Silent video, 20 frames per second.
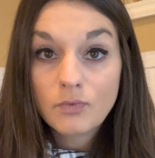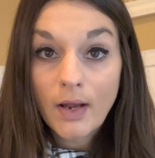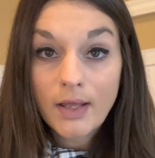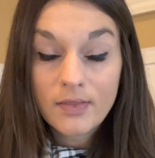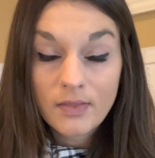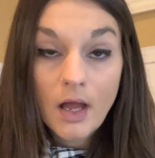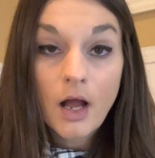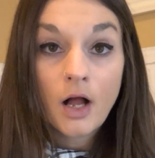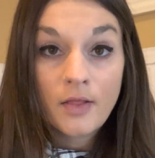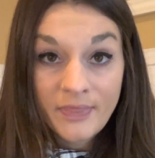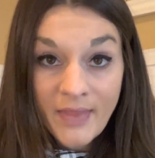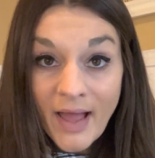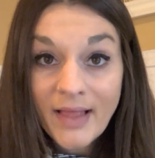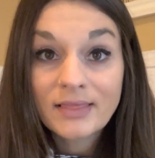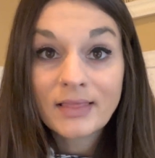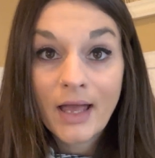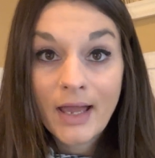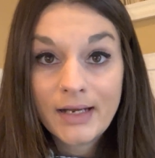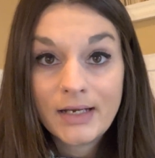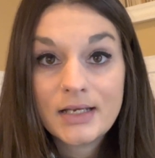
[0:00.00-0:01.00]
right on
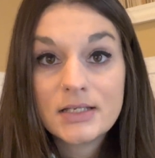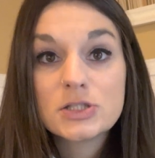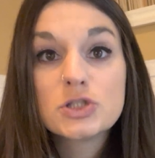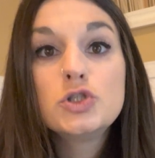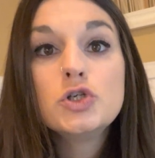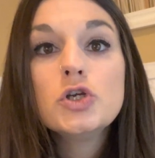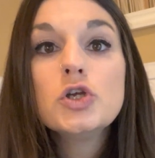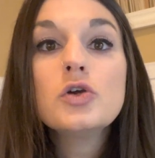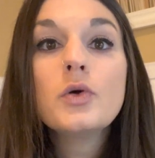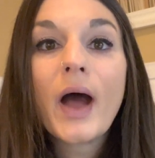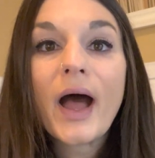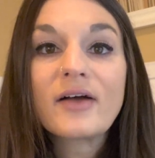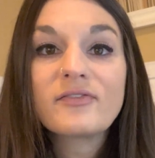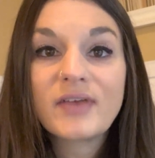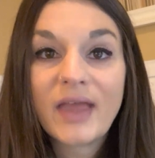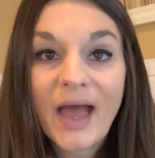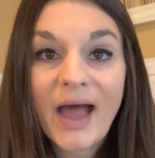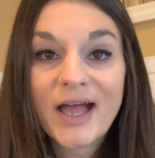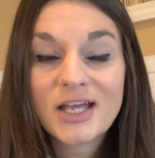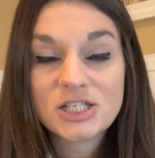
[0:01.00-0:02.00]
that line is, do you have
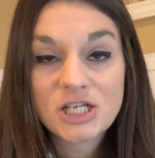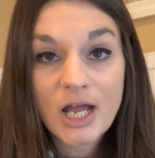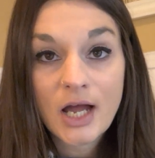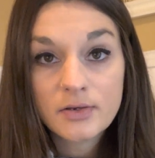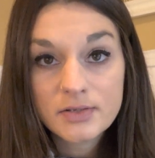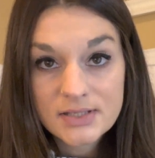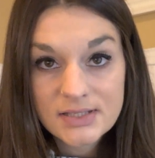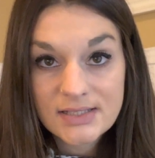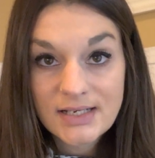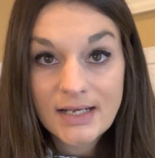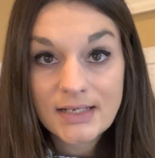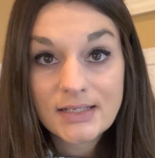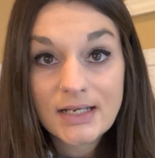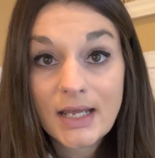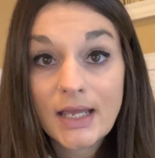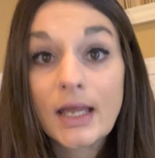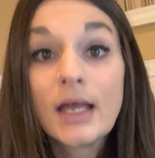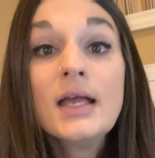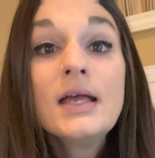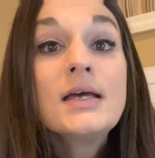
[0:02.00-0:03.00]
cash
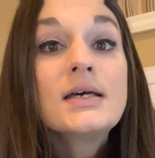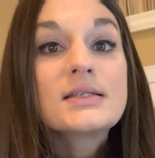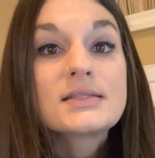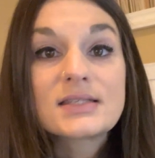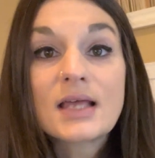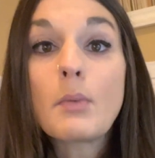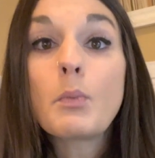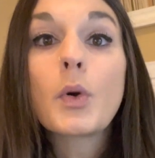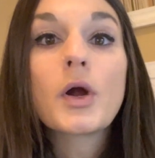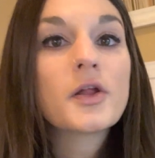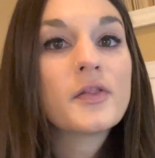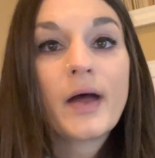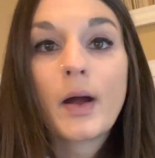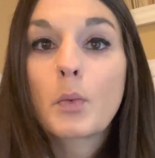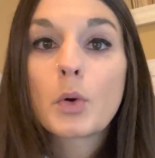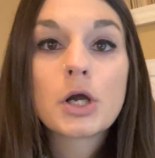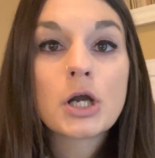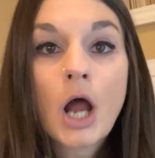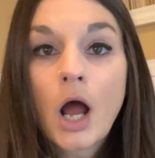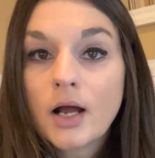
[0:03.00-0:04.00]
outstanding somewhere that
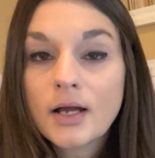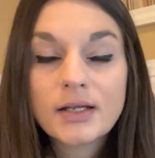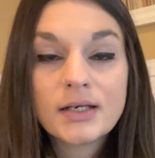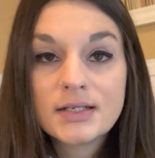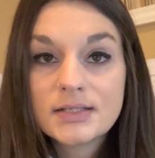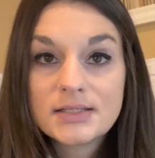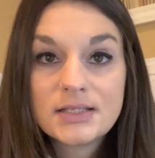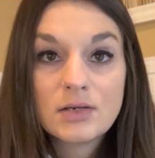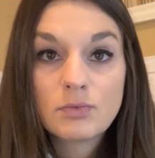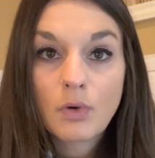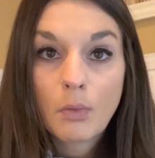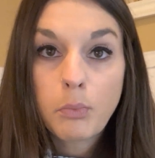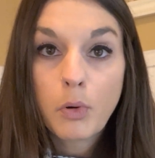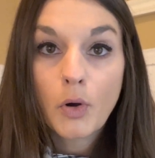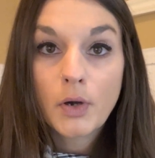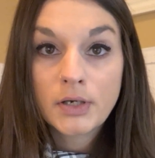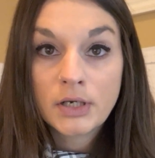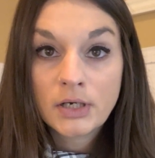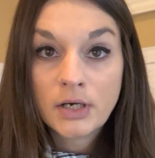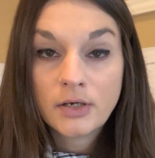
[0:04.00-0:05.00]
we're not going to see
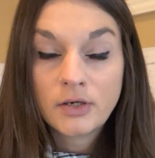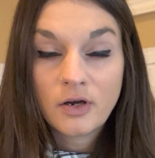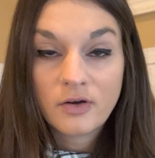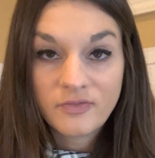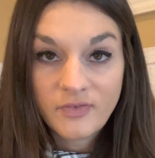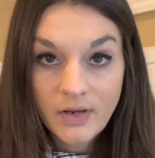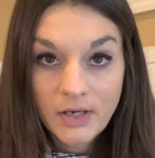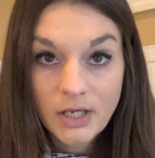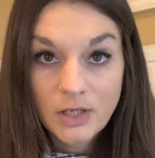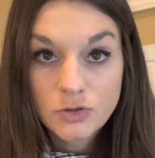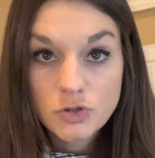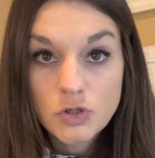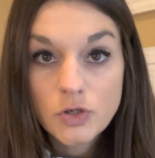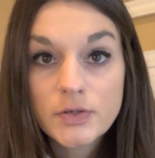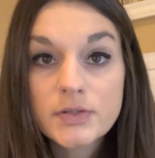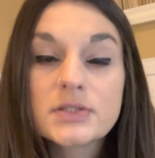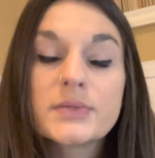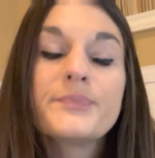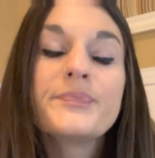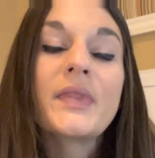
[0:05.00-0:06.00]
reported on your
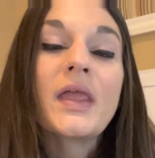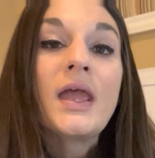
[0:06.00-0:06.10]
financials?